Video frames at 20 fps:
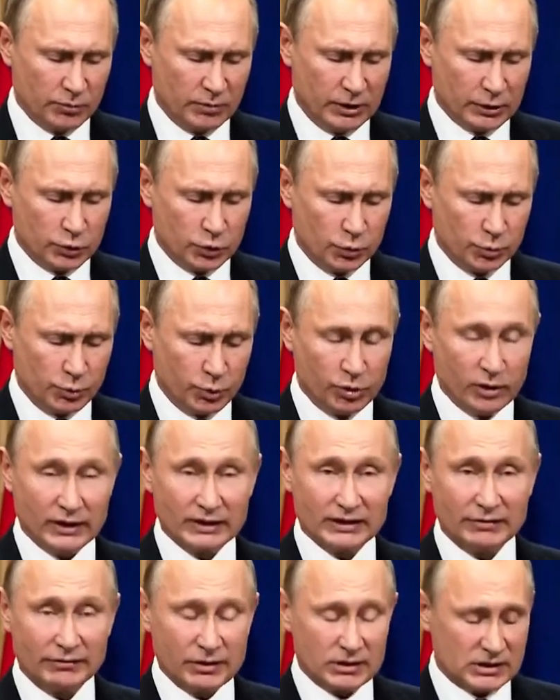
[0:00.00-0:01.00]
As
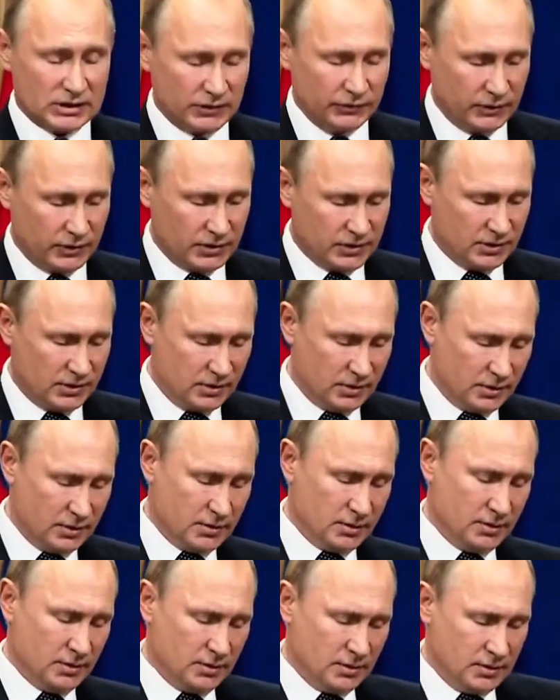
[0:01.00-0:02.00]
major nuclear
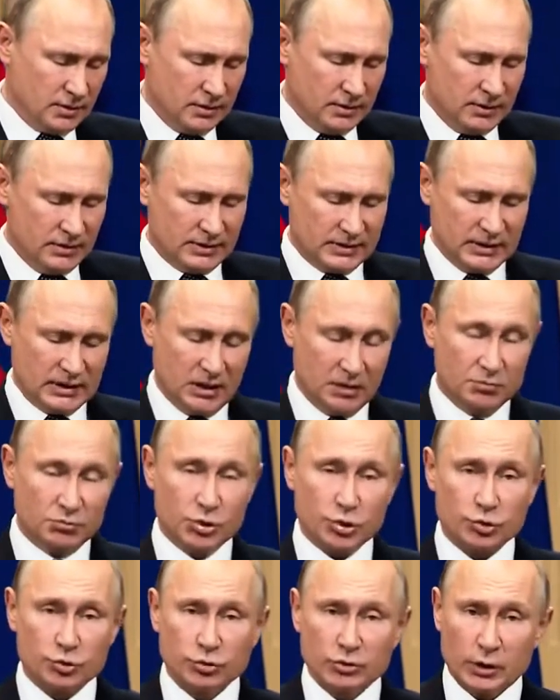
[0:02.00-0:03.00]
powers, we bear
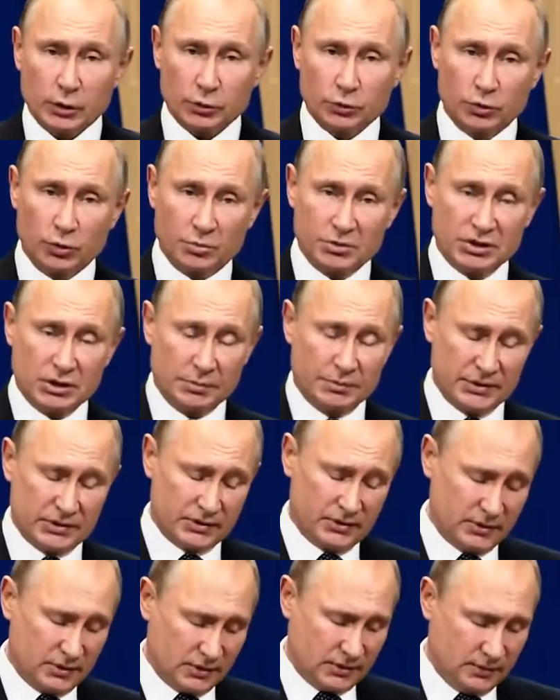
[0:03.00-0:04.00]
special
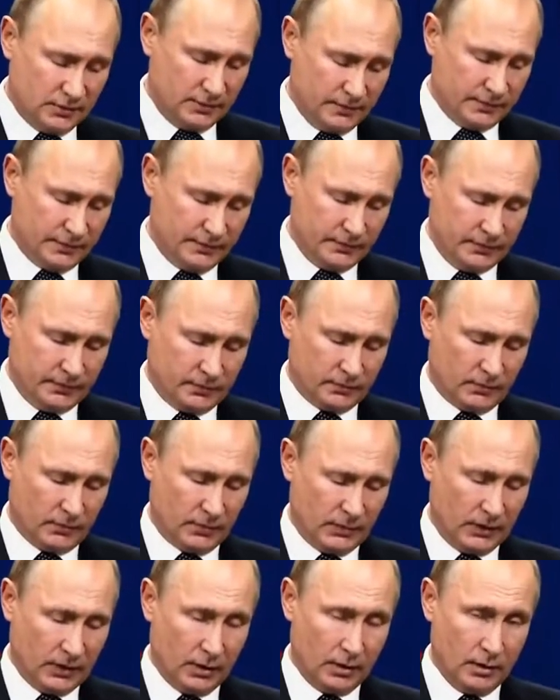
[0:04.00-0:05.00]
responsibility
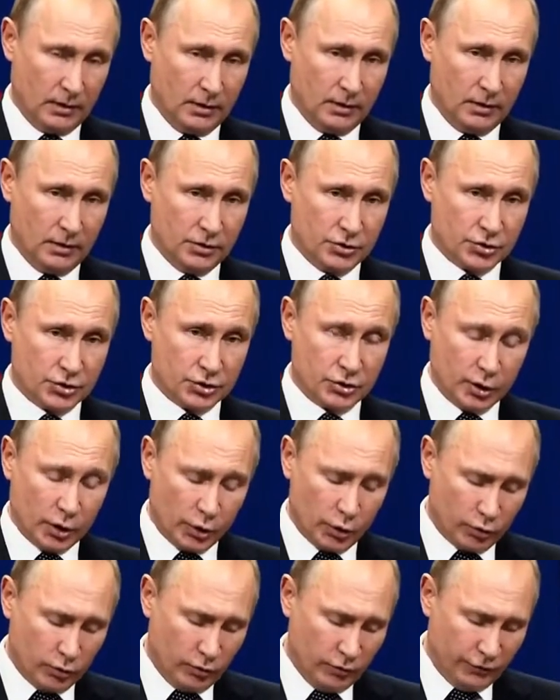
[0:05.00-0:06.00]
for maintaining
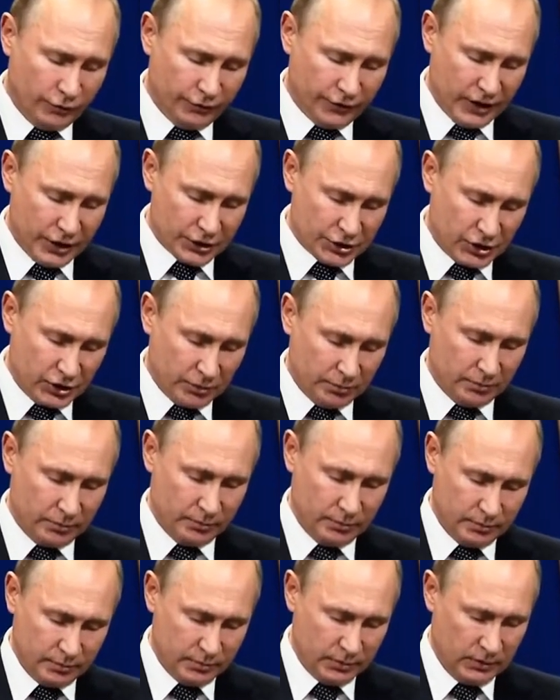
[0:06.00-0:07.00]
international security.
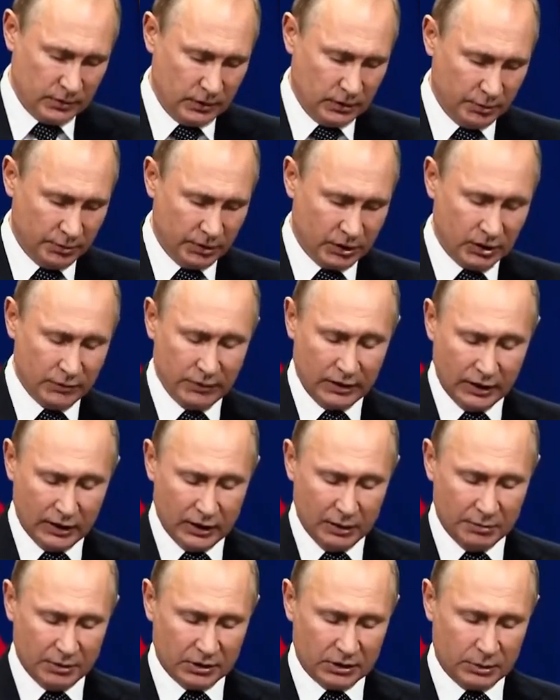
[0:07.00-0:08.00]
I deem
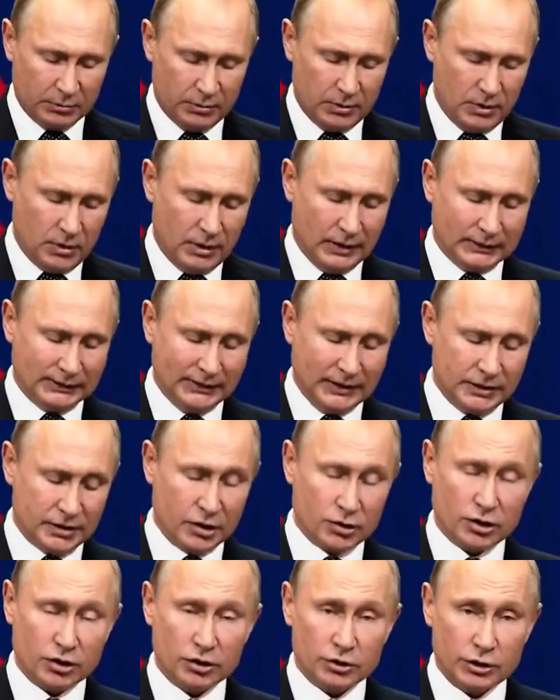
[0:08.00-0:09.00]
it vital,
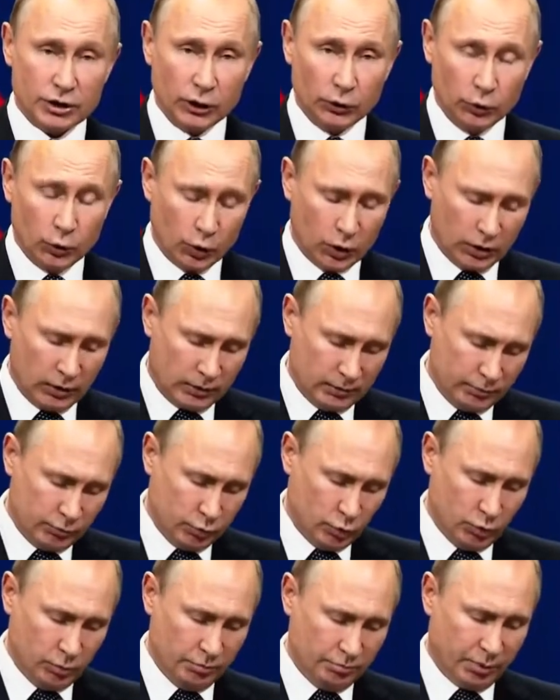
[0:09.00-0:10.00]
and we mentioned
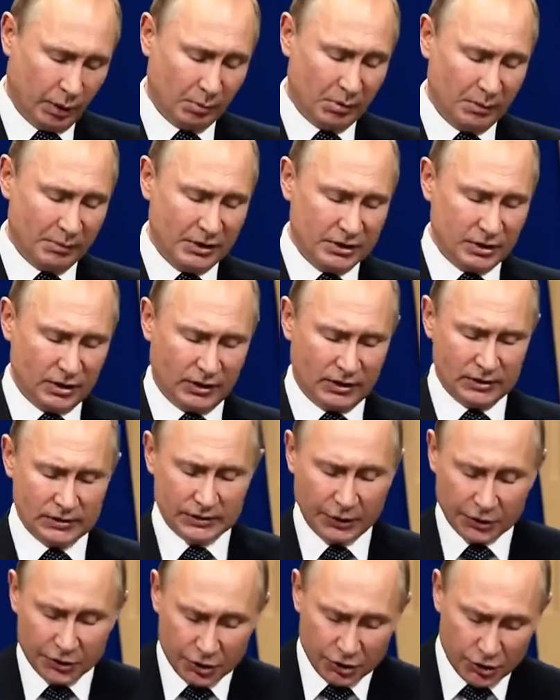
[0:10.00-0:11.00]
this during the
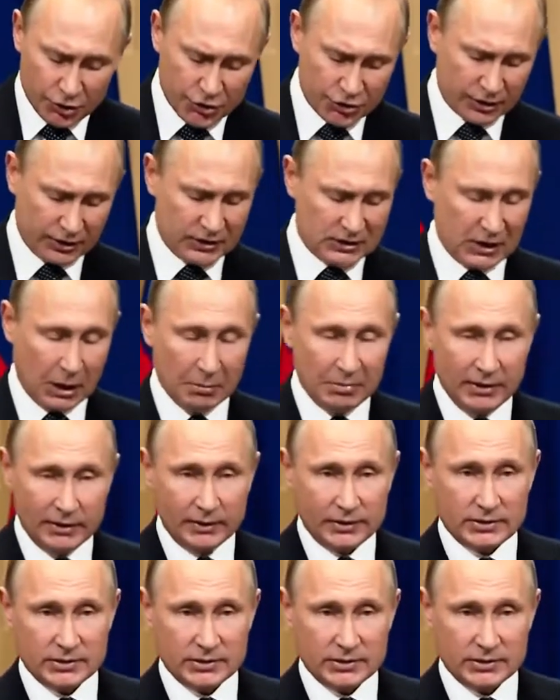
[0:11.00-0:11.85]
negotiations, it's crucial